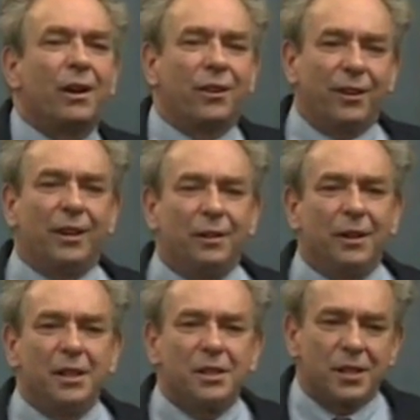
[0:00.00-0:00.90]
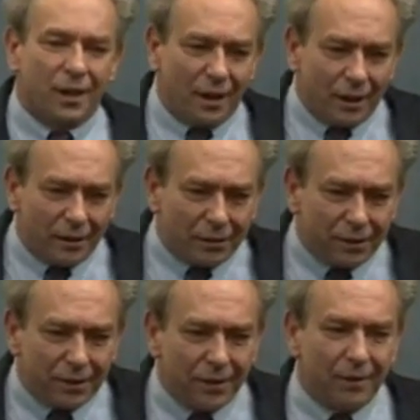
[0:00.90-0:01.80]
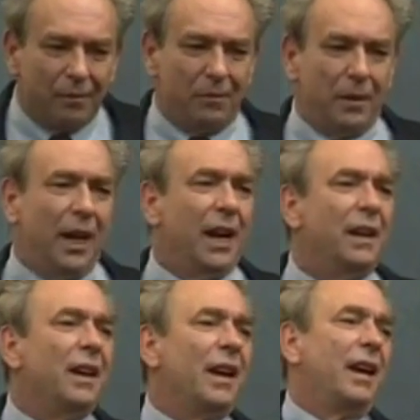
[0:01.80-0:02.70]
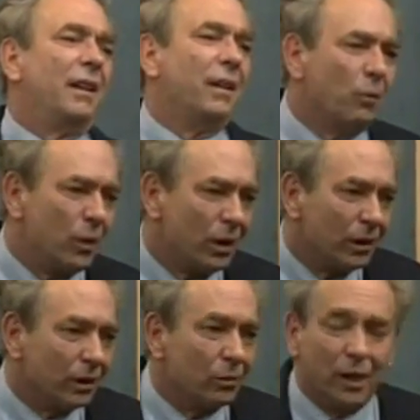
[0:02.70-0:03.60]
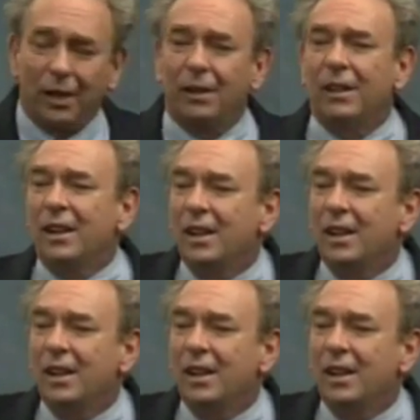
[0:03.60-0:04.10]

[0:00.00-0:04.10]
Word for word: theories of man and the world? Well,